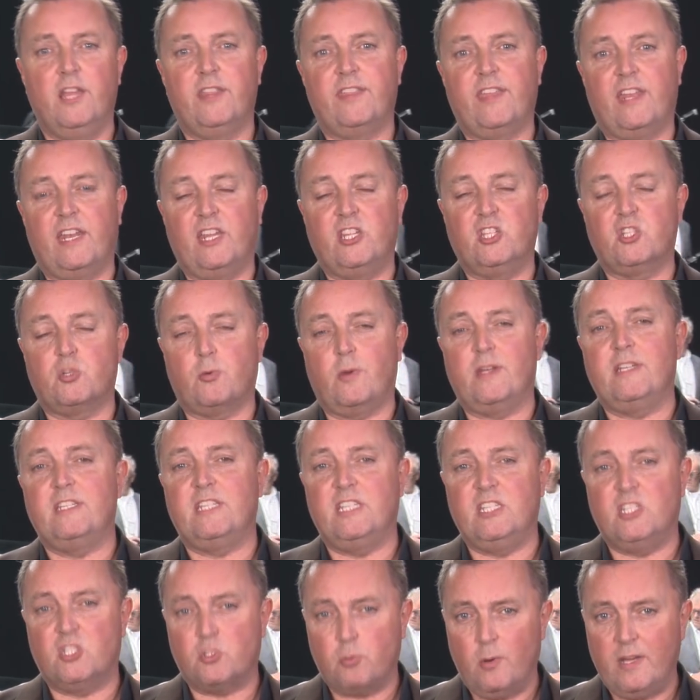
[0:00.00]
Then in
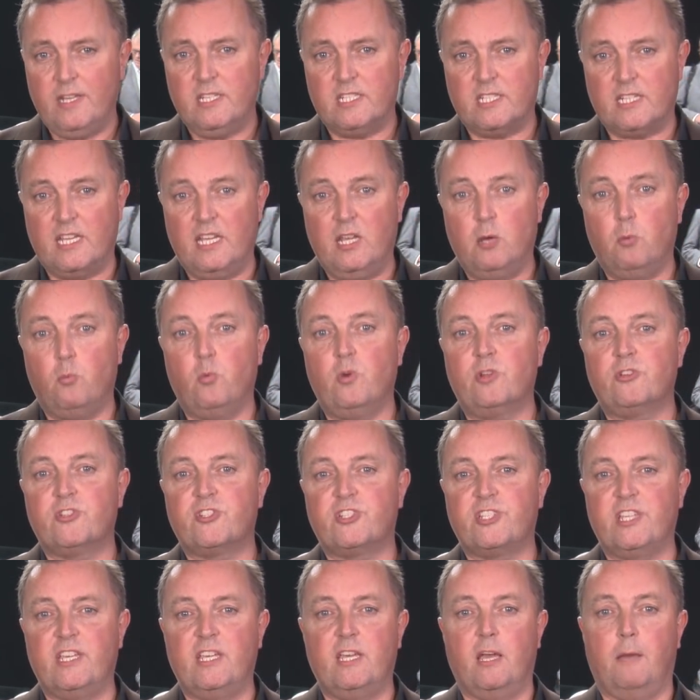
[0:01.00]
2020, we'll
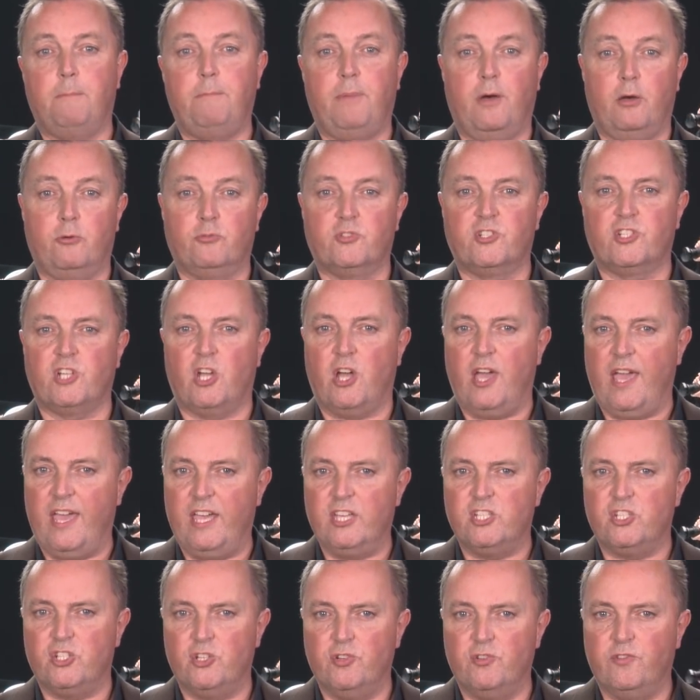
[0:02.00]
see a Polestar
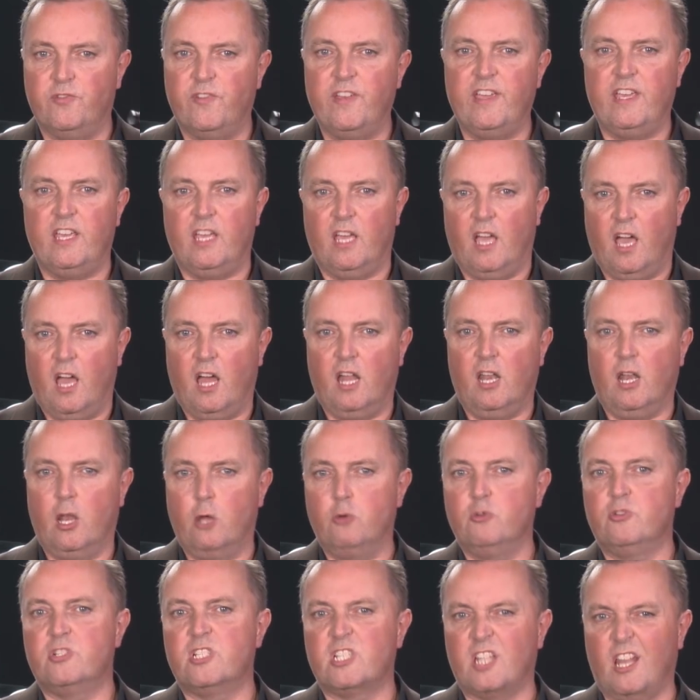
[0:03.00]
SUV, a
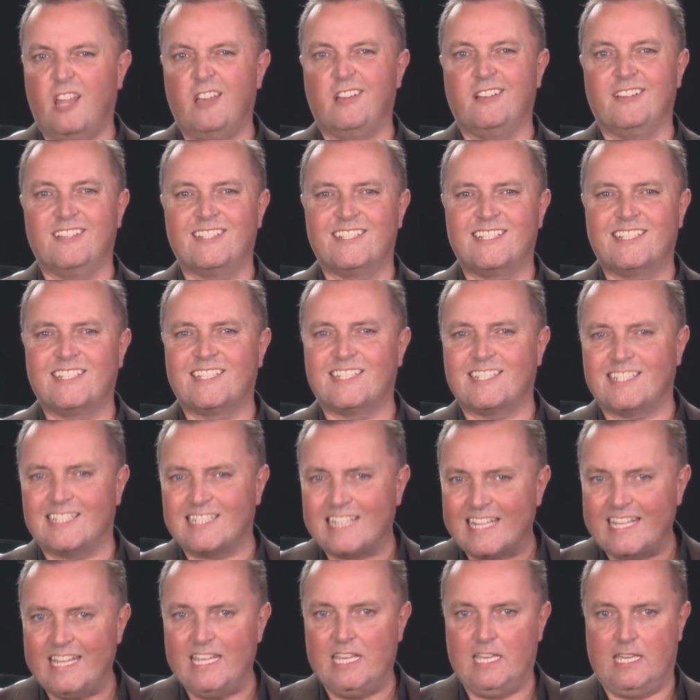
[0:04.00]
low-slung,
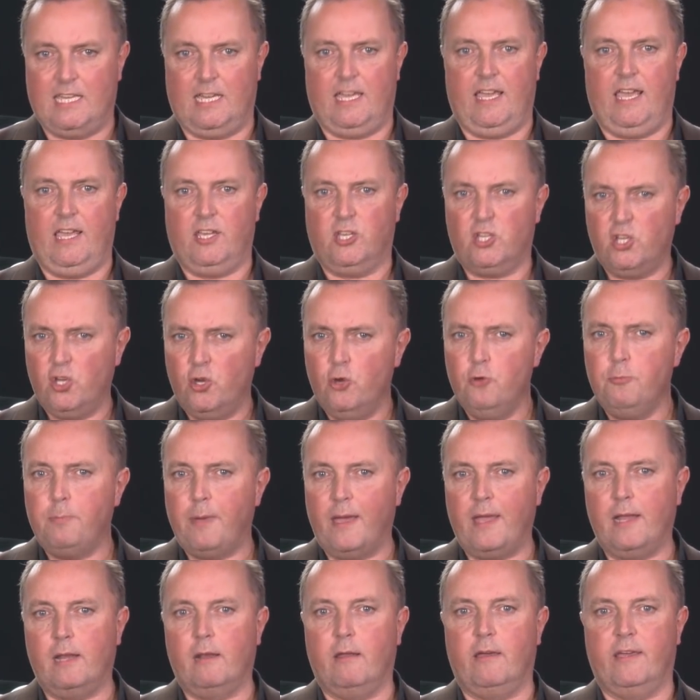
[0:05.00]
sleek,
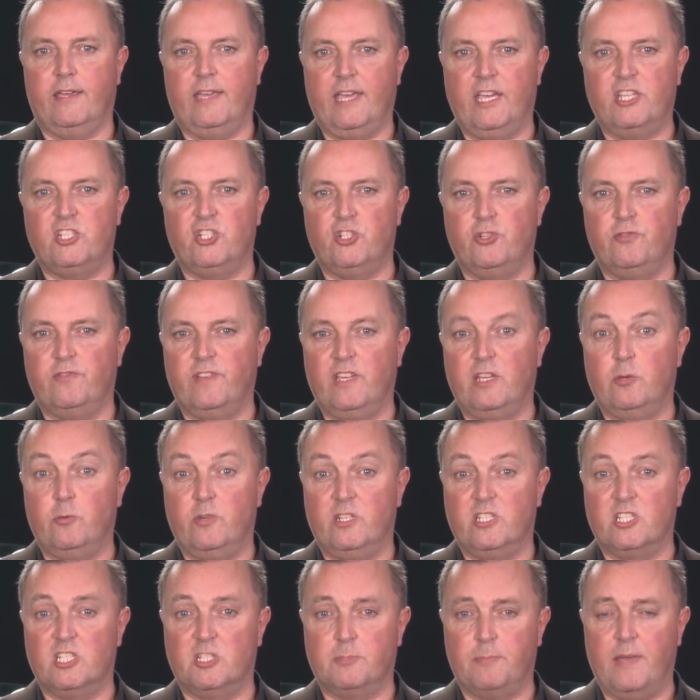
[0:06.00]
coupe-like SUV,
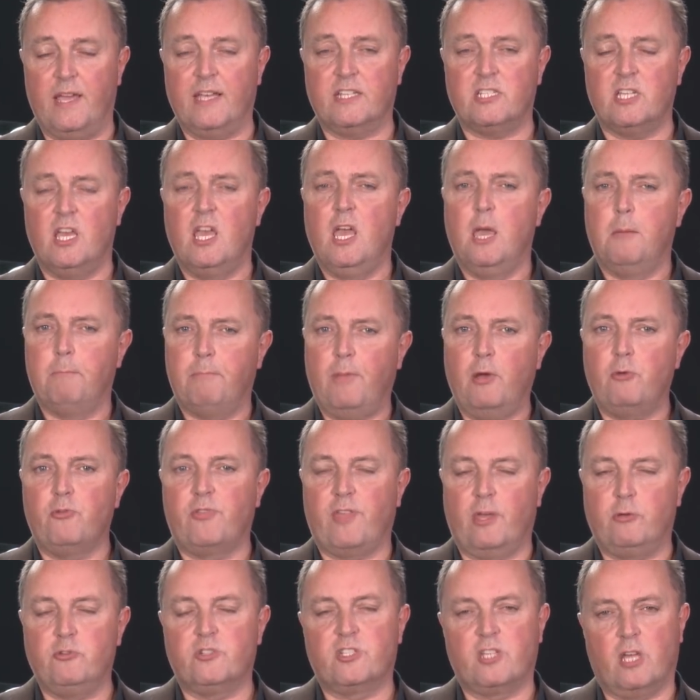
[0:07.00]
we suspect. Both
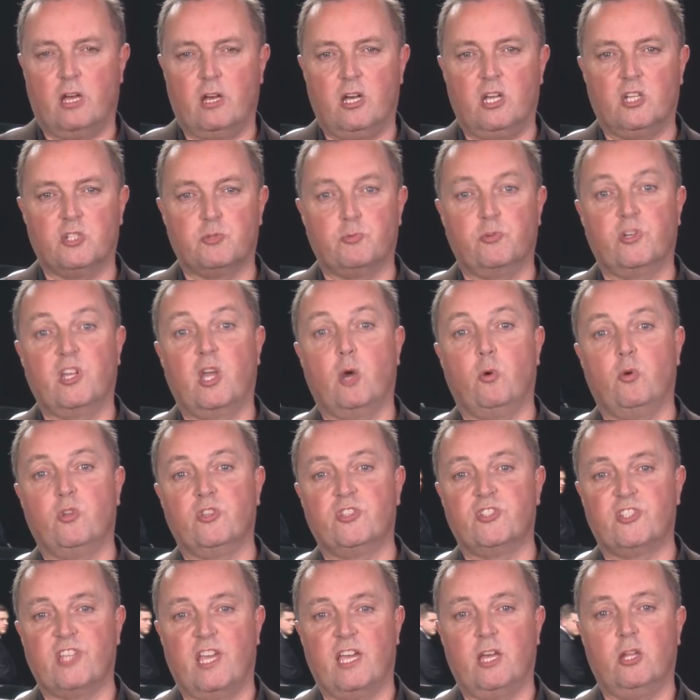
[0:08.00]
those cars will go
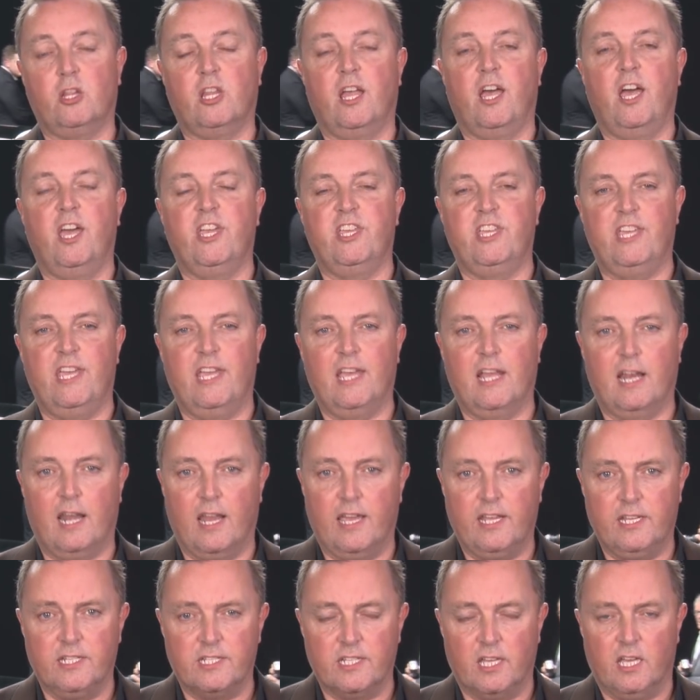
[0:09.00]
on sale a year
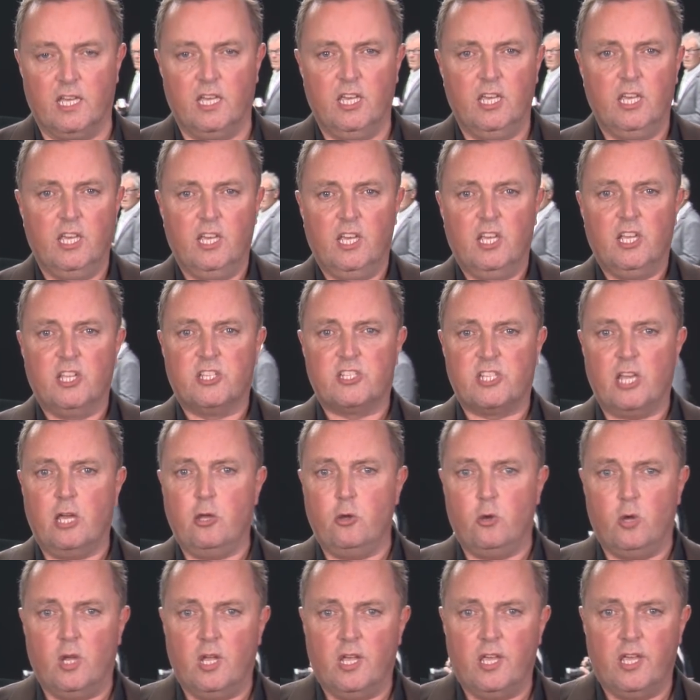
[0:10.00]
later.
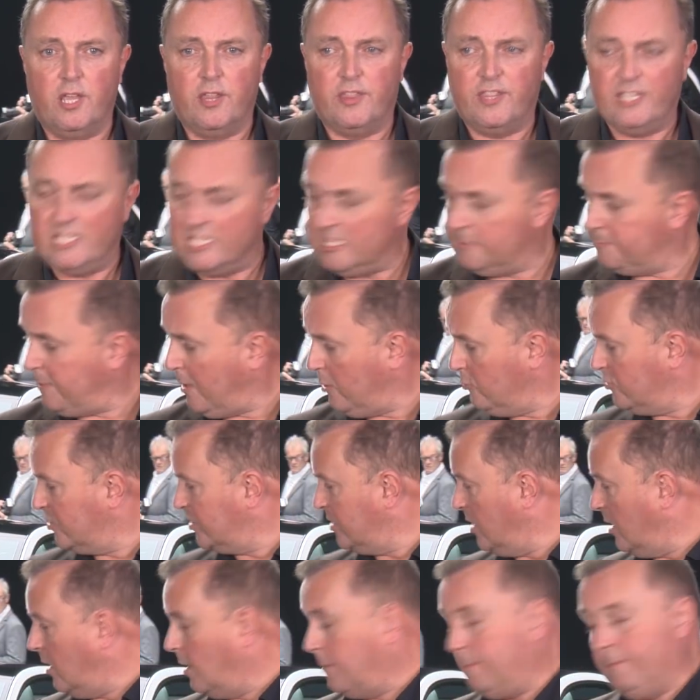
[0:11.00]
So, this is
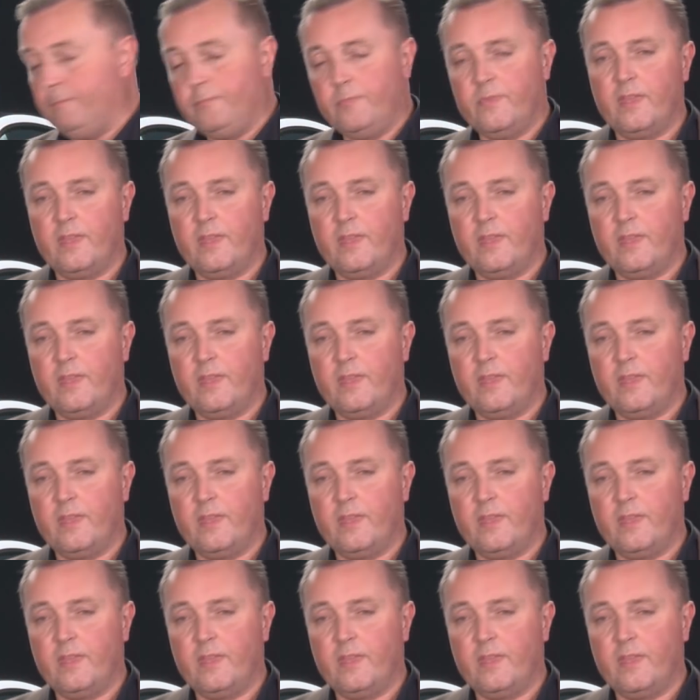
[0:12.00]
Polestar.